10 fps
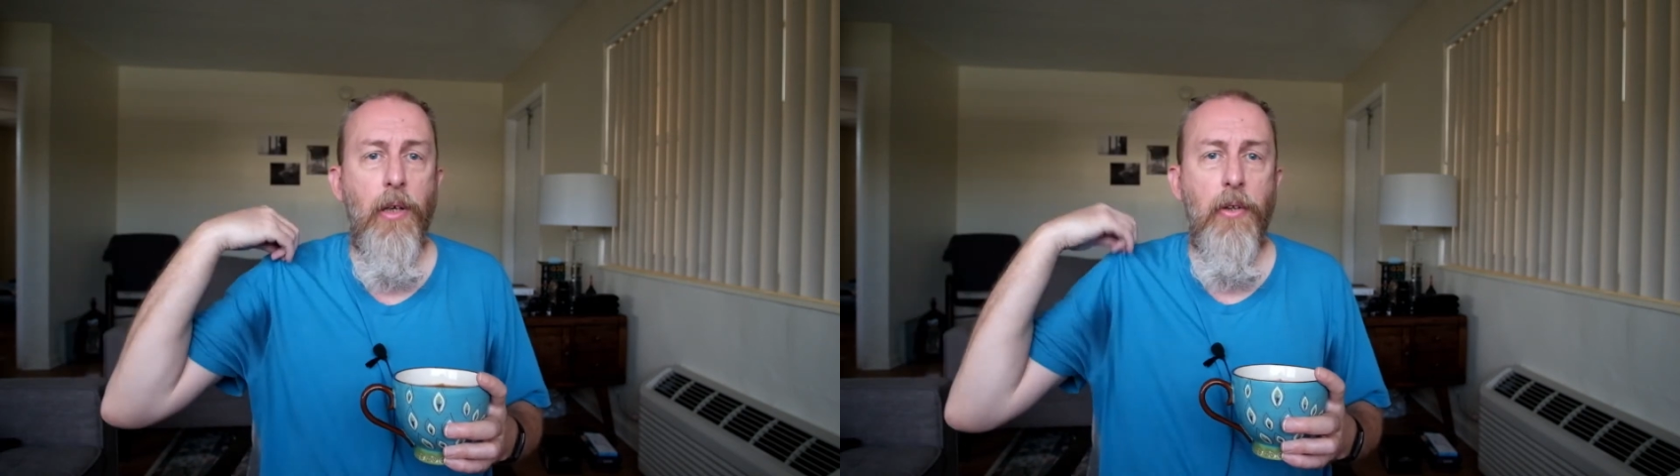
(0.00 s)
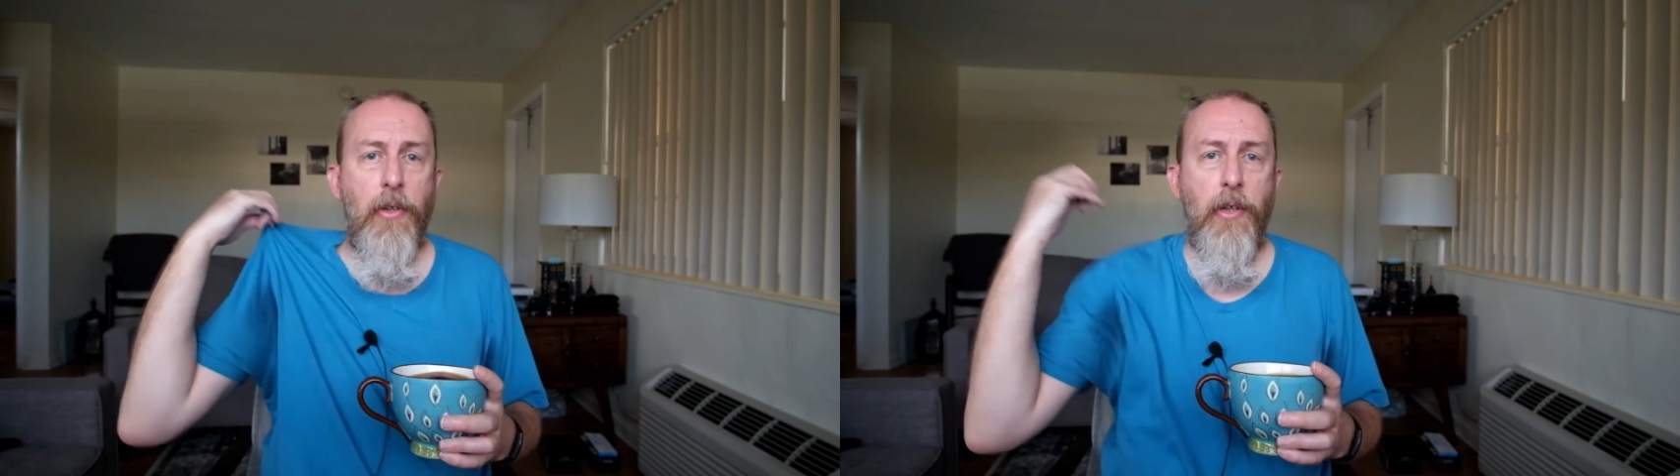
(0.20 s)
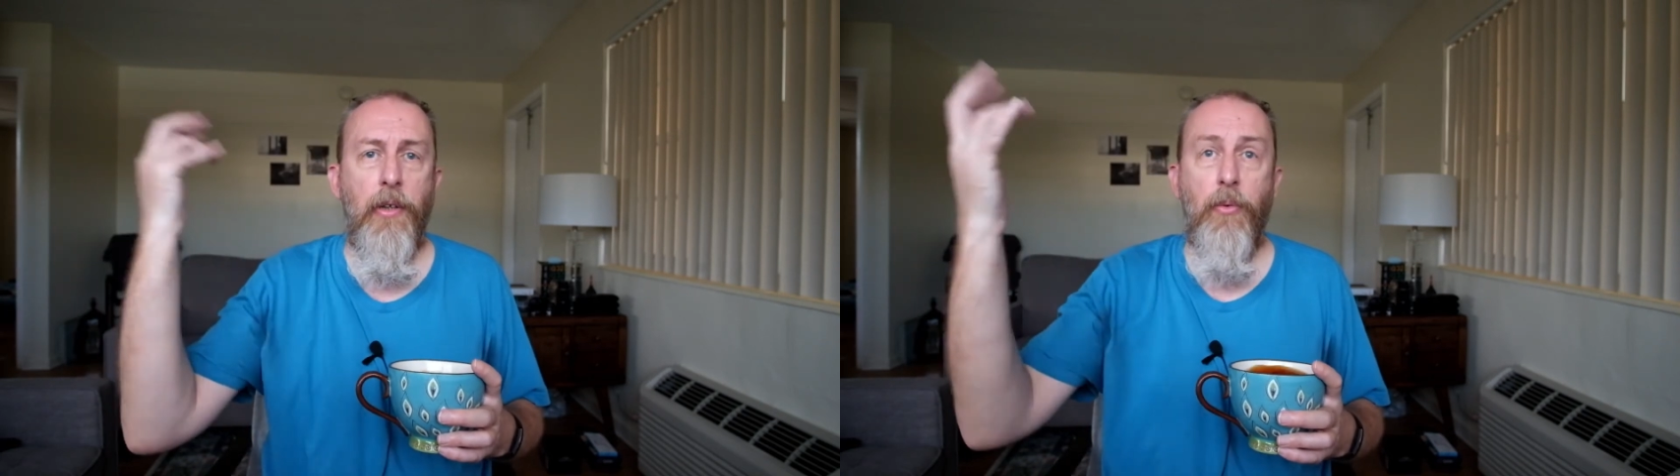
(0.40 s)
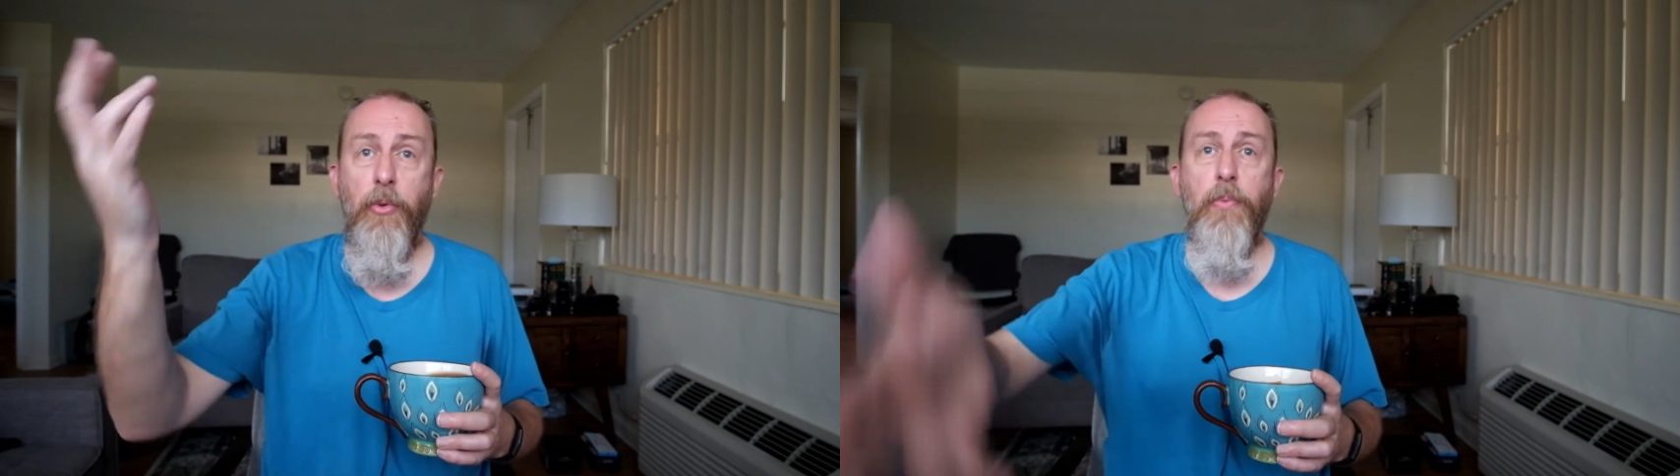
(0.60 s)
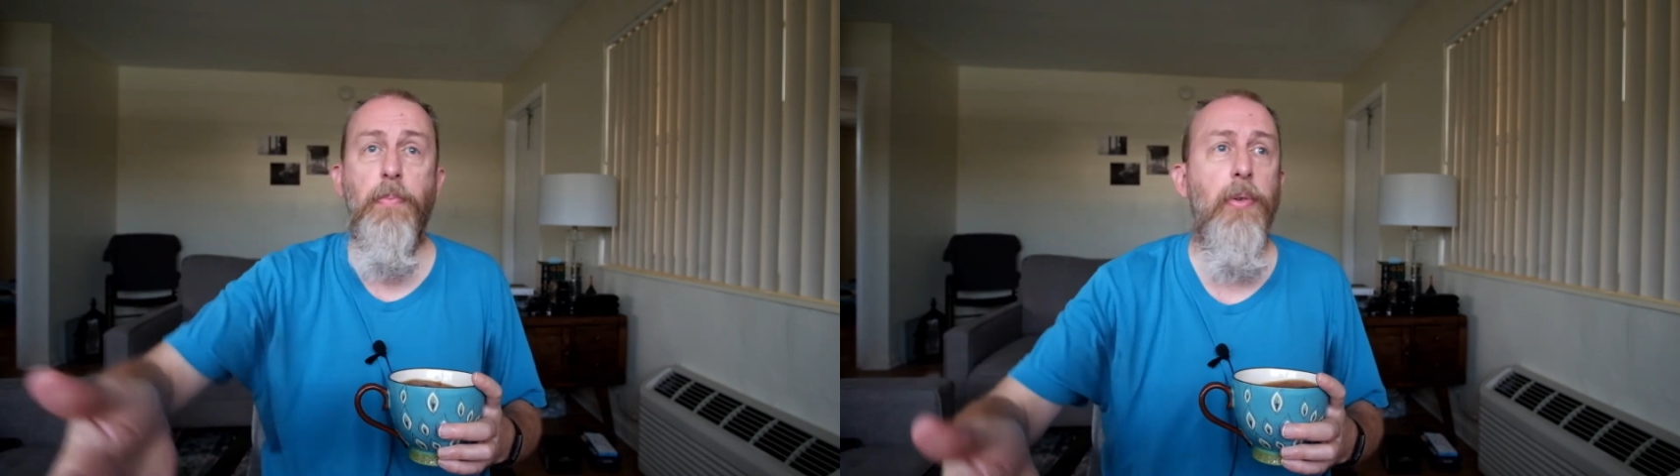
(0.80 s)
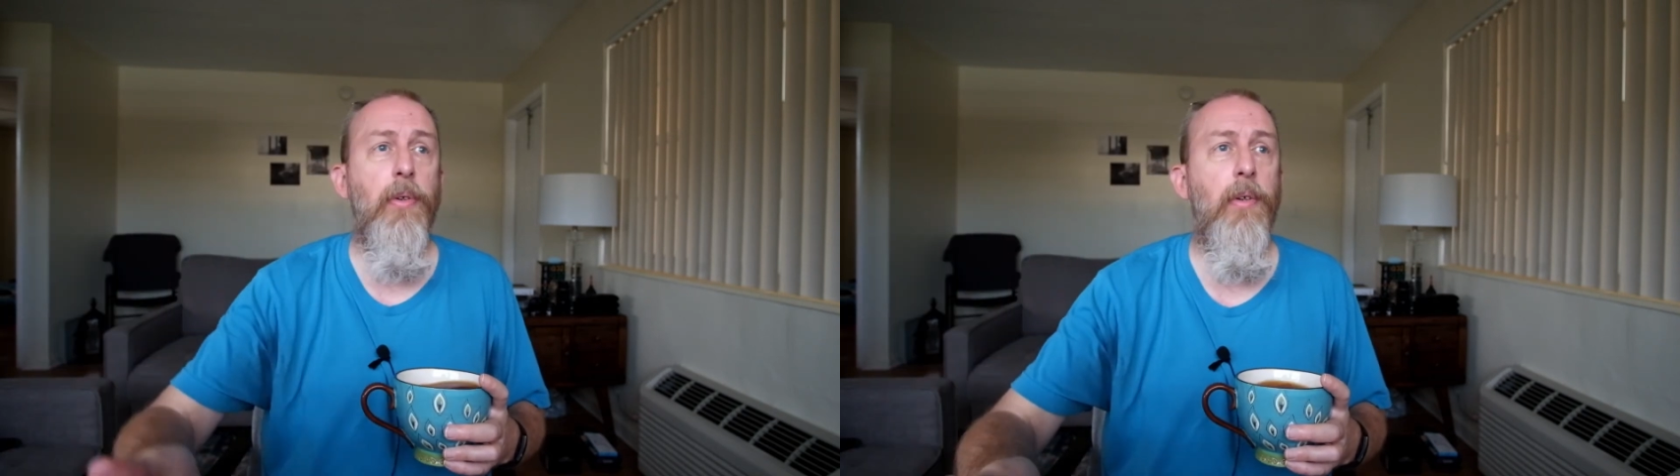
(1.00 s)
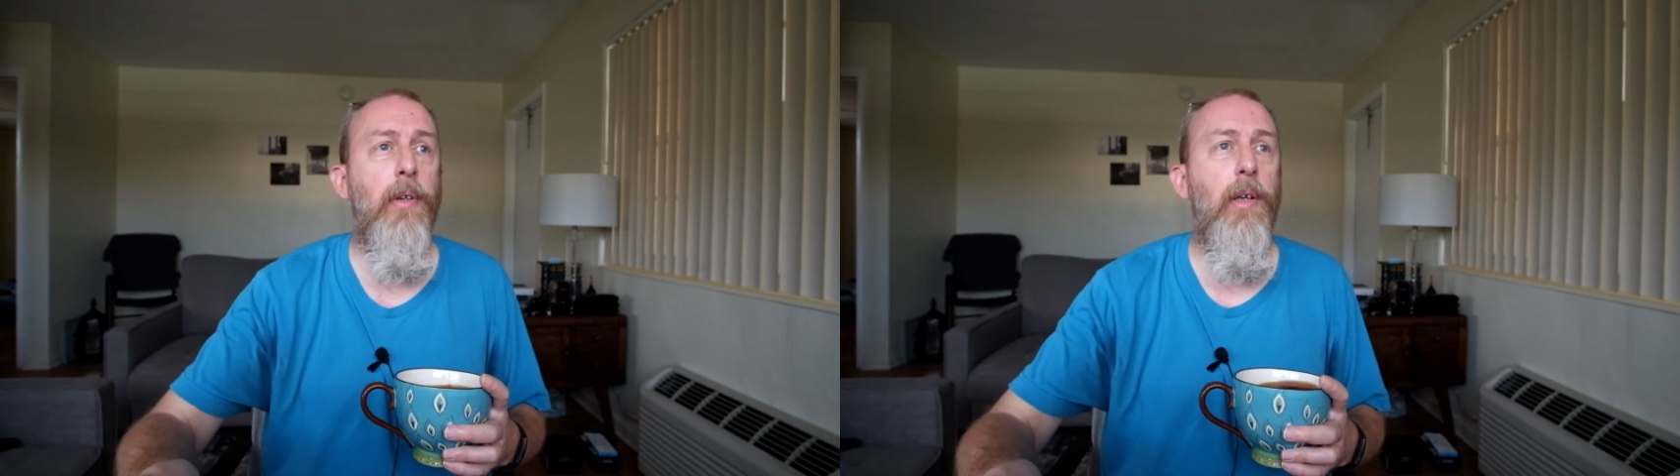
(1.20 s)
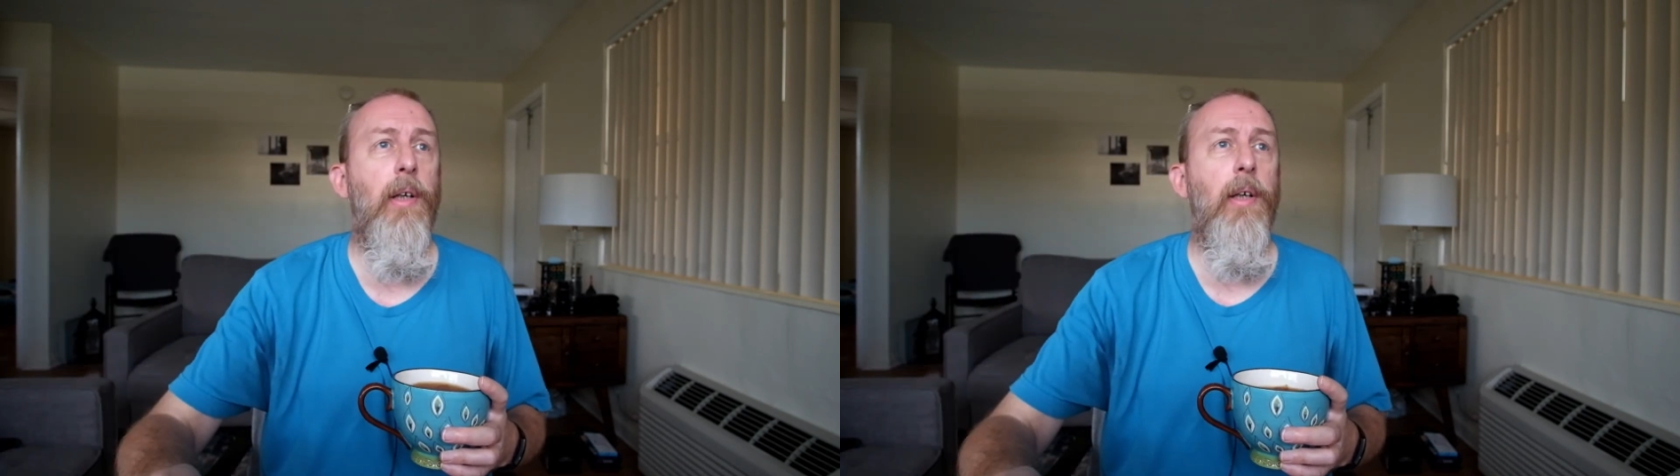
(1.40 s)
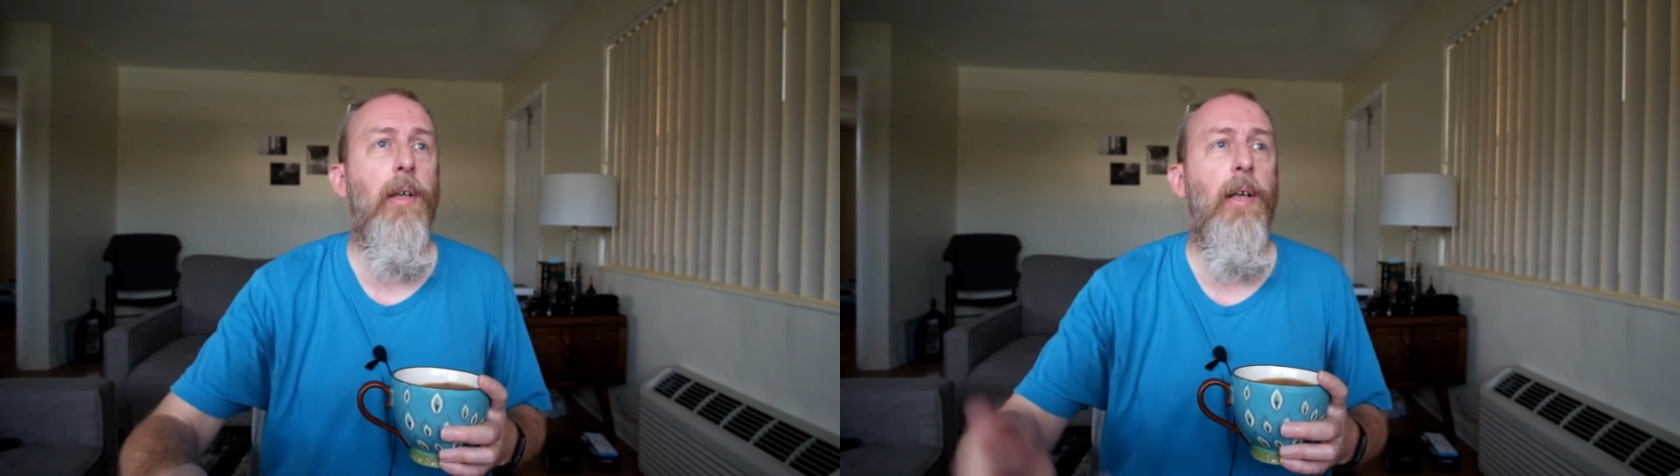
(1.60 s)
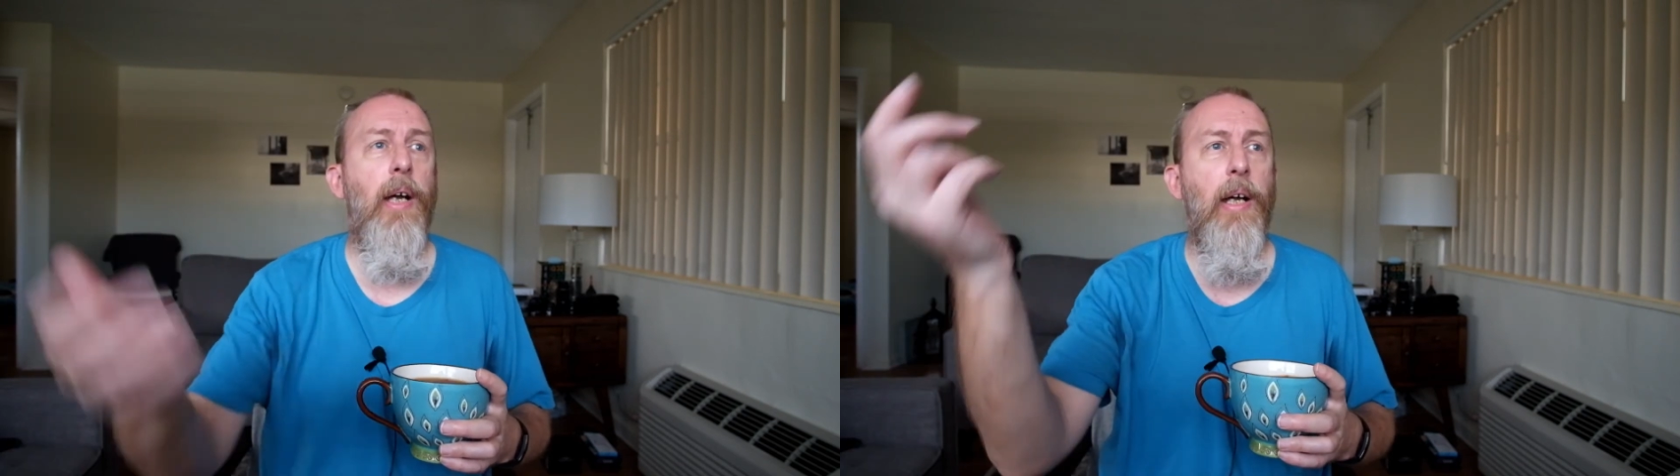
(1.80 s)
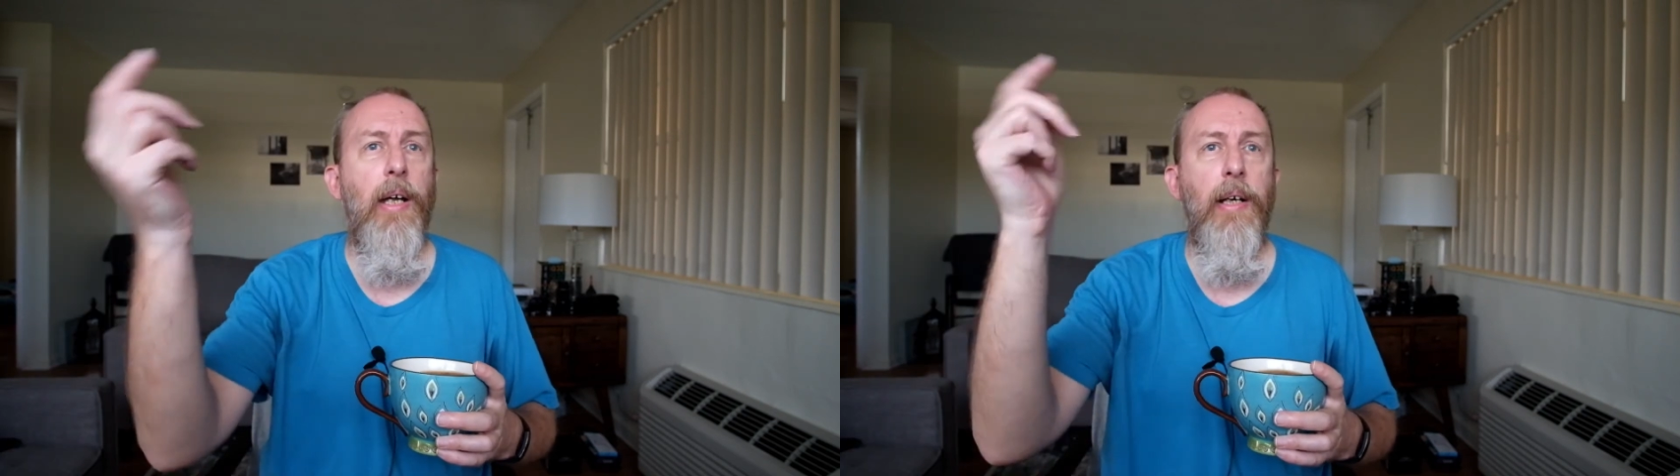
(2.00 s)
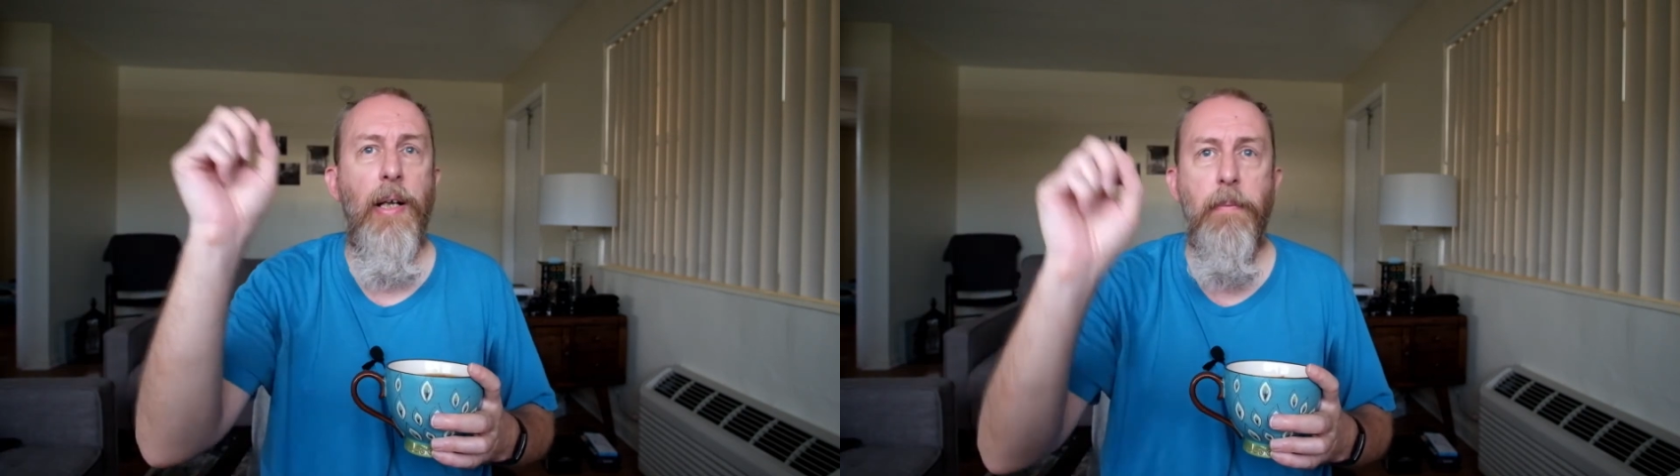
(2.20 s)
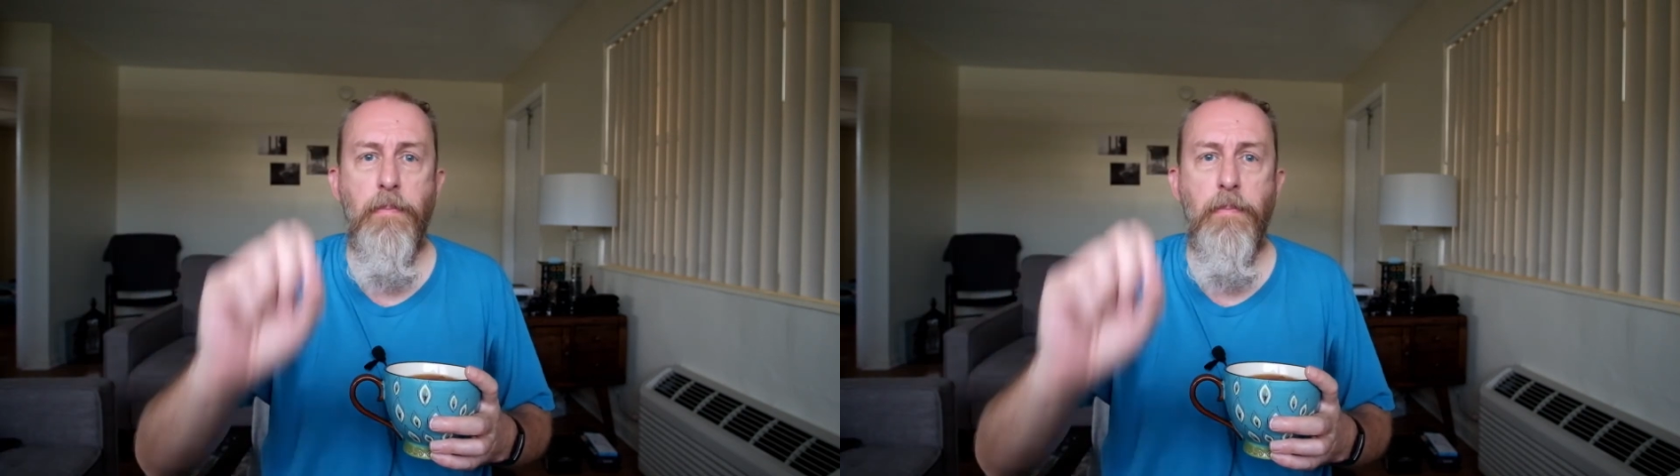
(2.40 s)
the group, and I